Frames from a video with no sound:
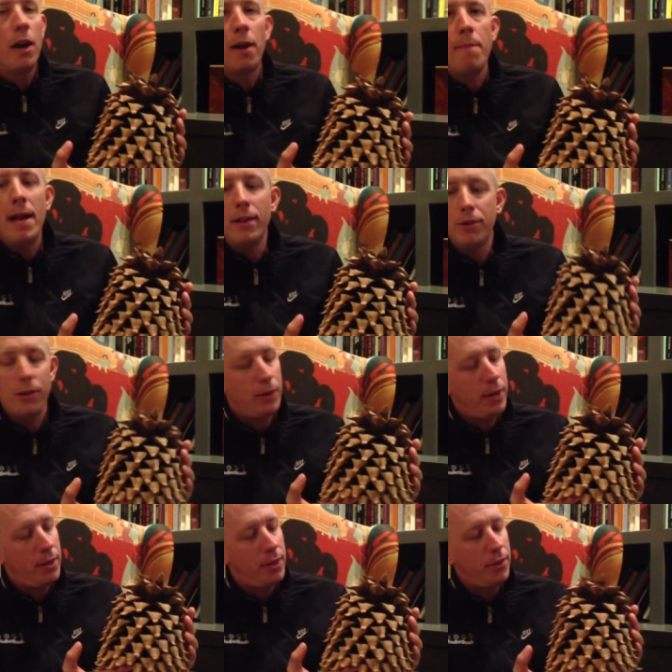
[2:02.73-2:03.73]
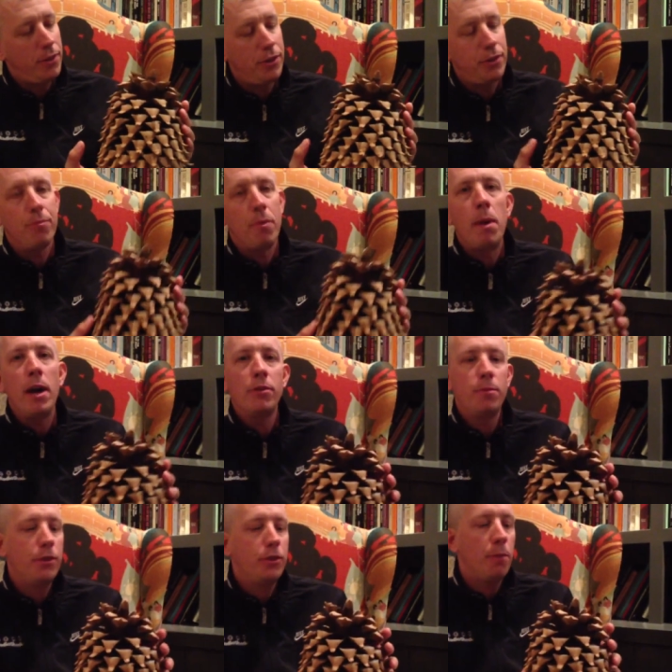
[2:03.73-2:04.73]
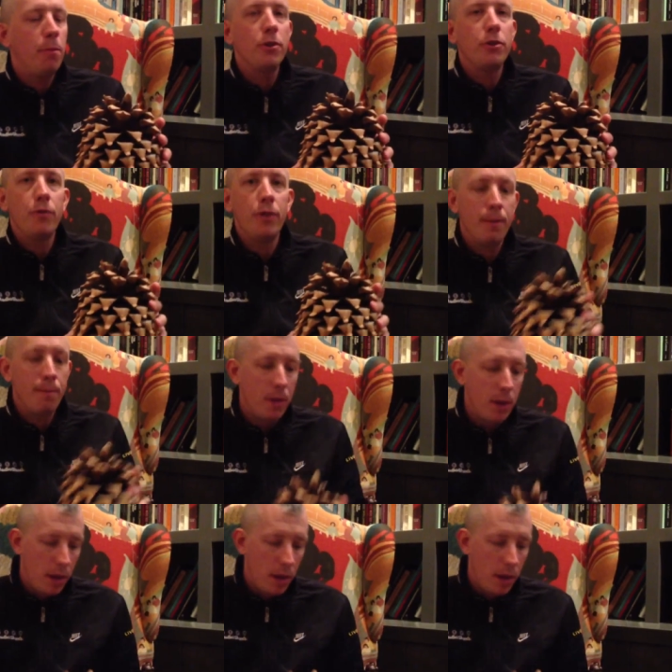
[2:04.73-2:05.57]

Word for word: our mantle, and this just reminds me so much of him.